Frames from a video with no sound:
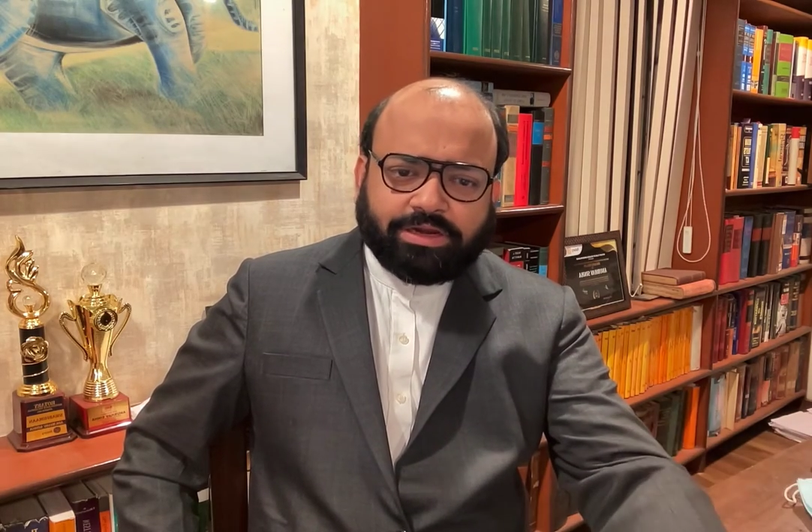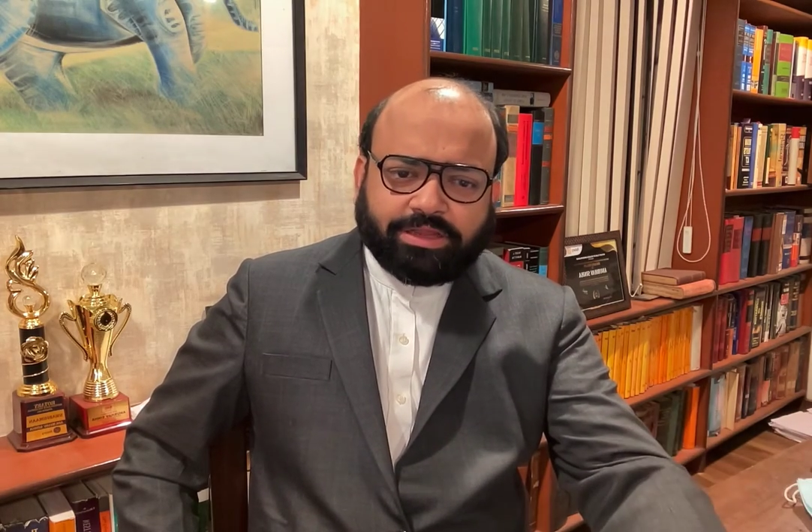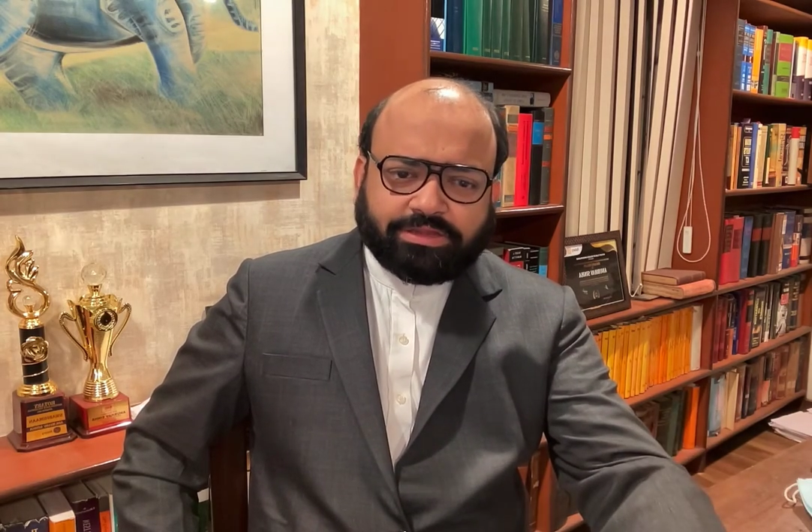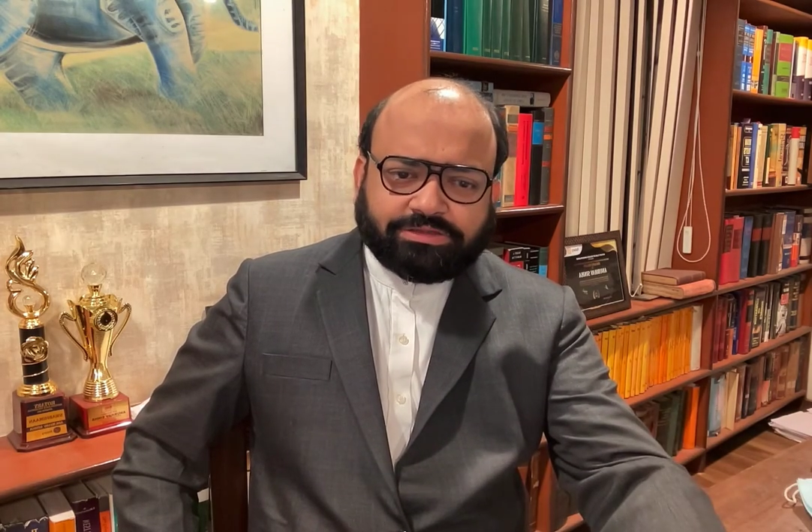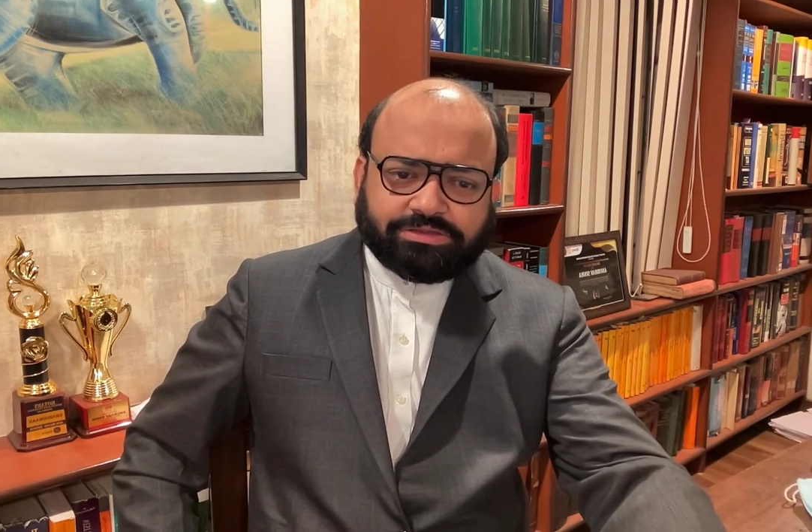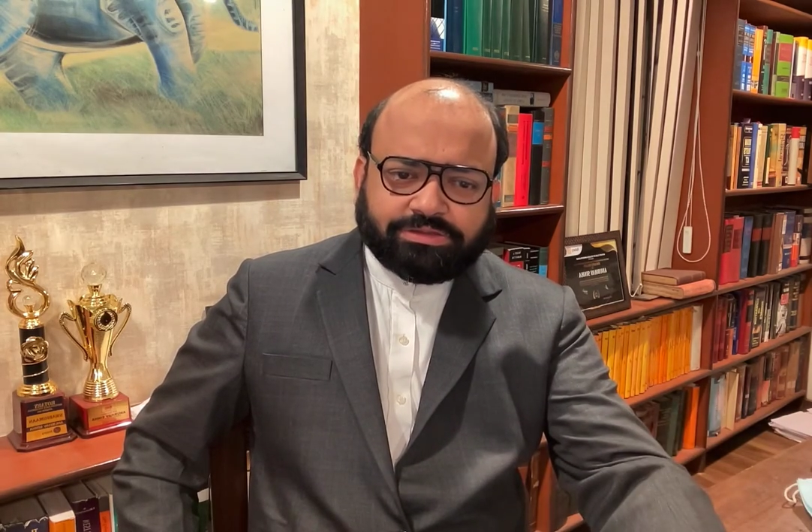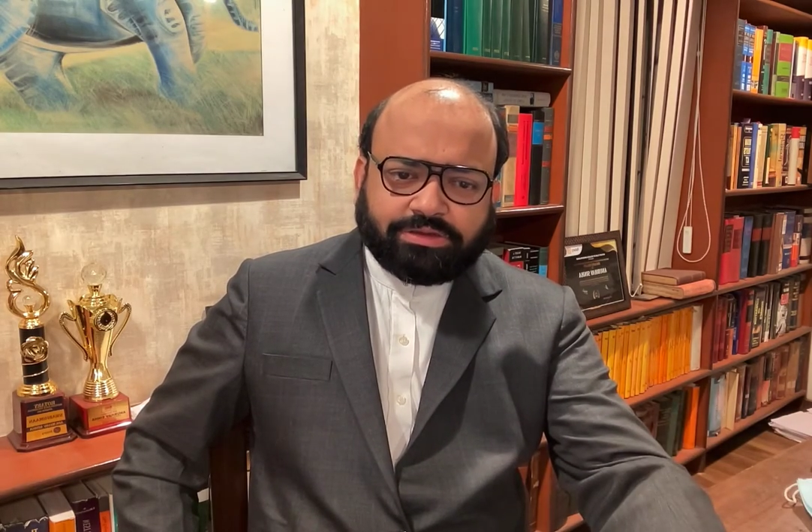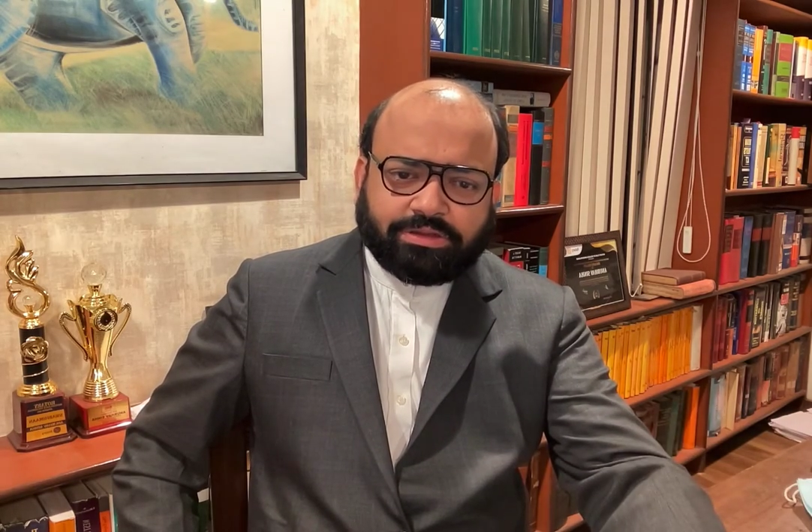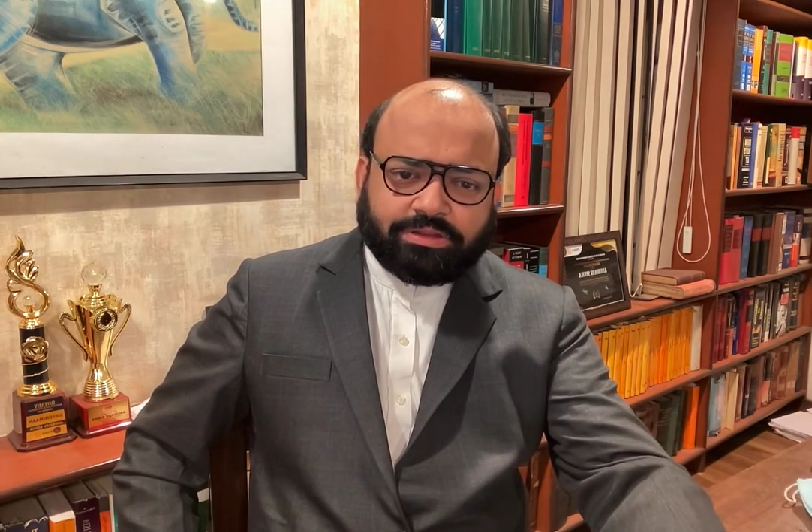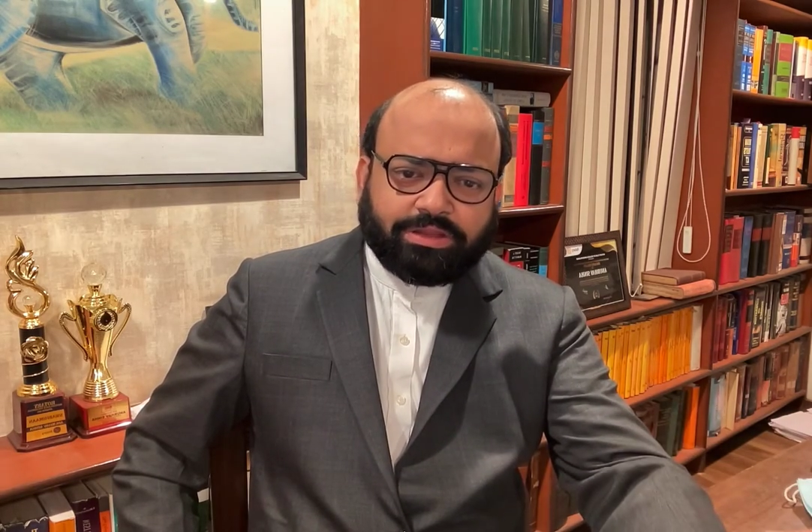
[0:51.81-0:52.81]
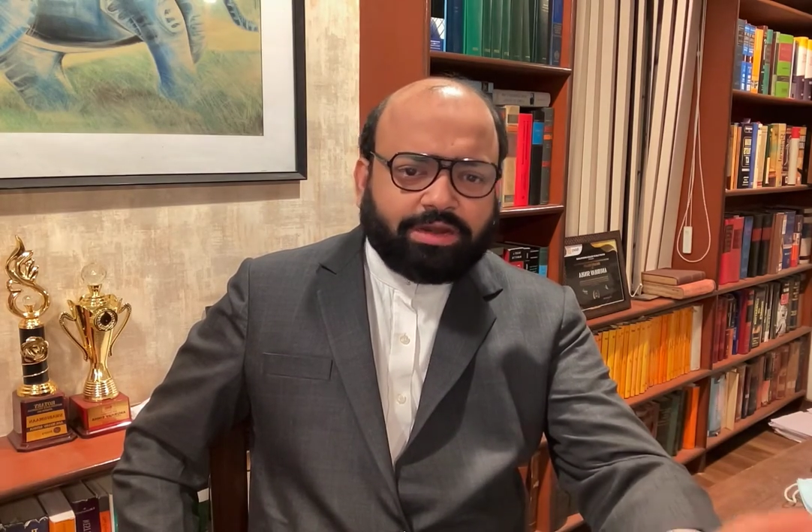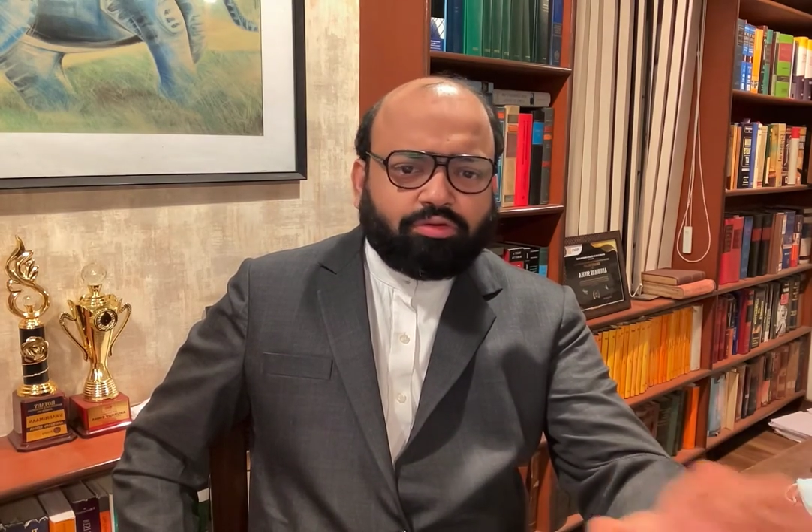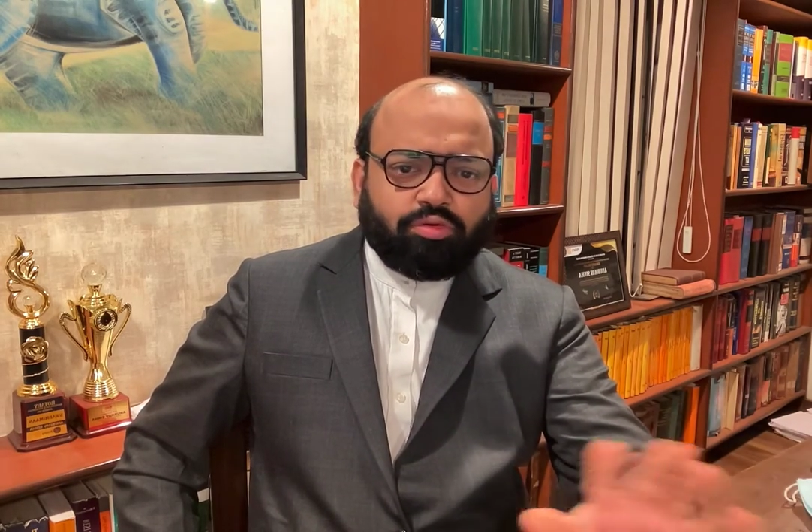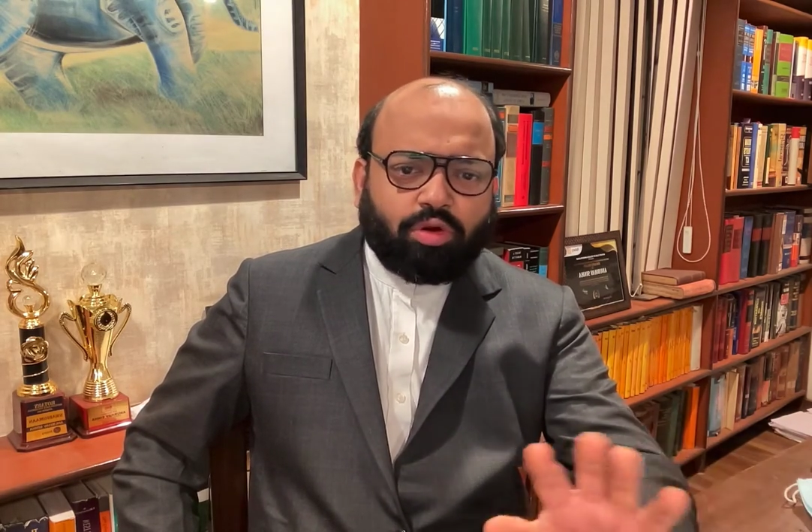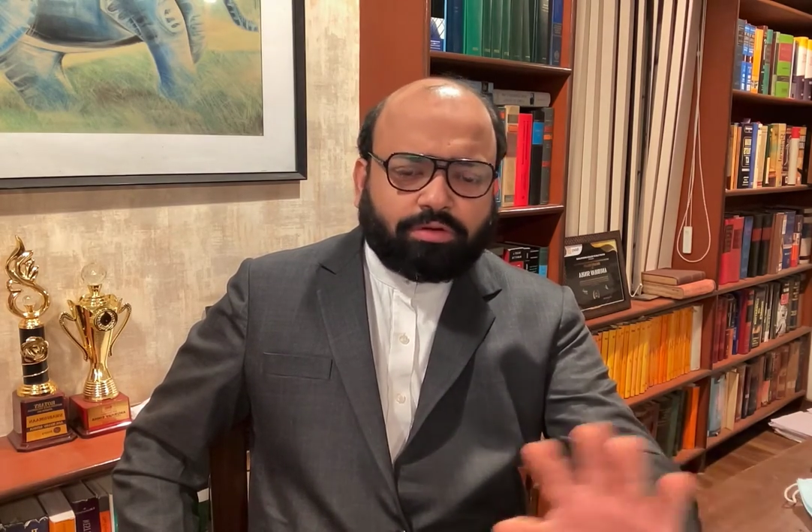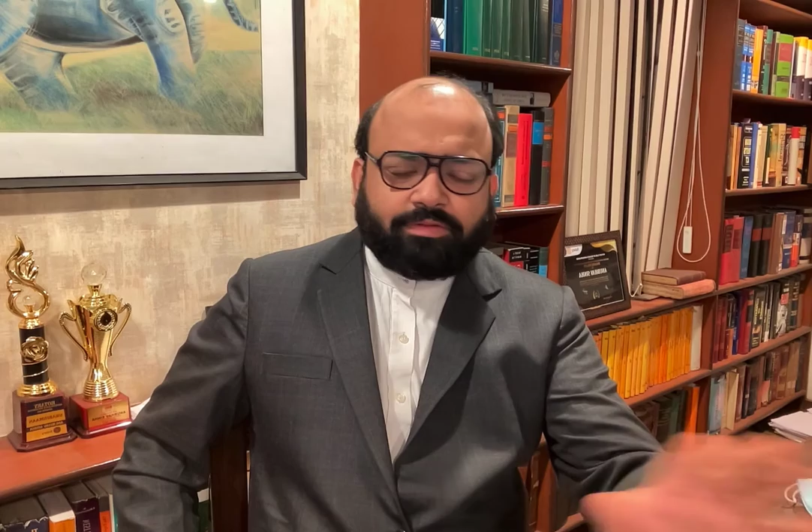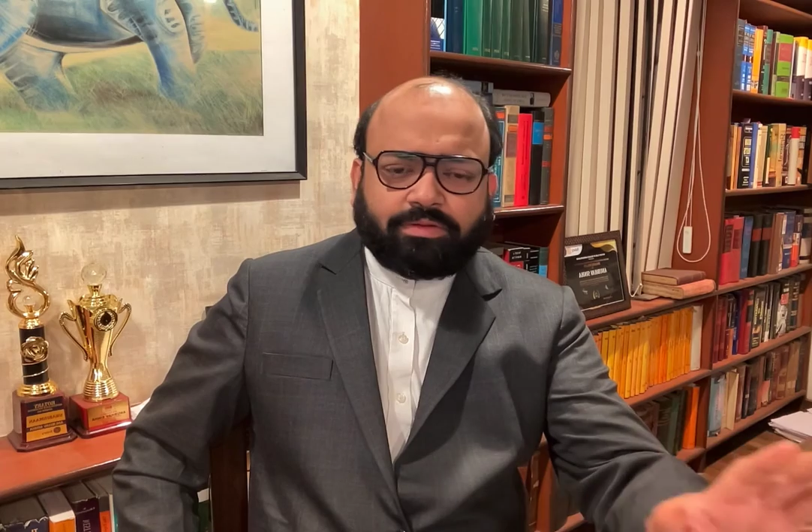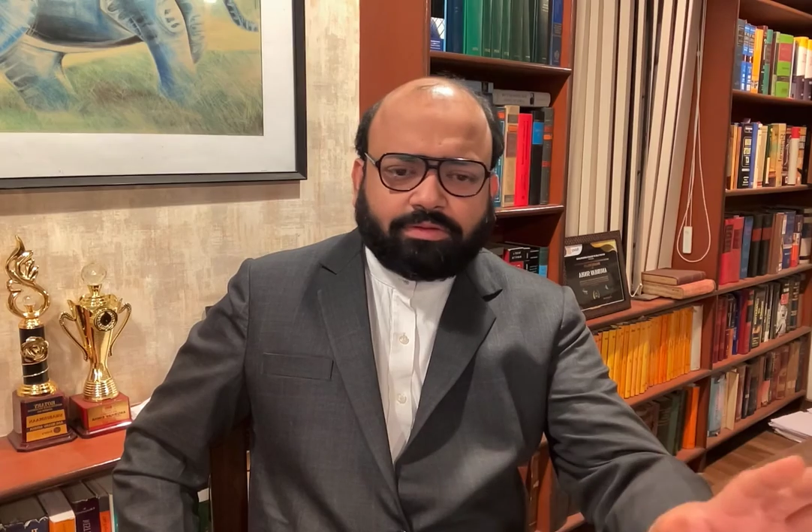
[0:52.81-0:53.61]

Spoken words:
days they do not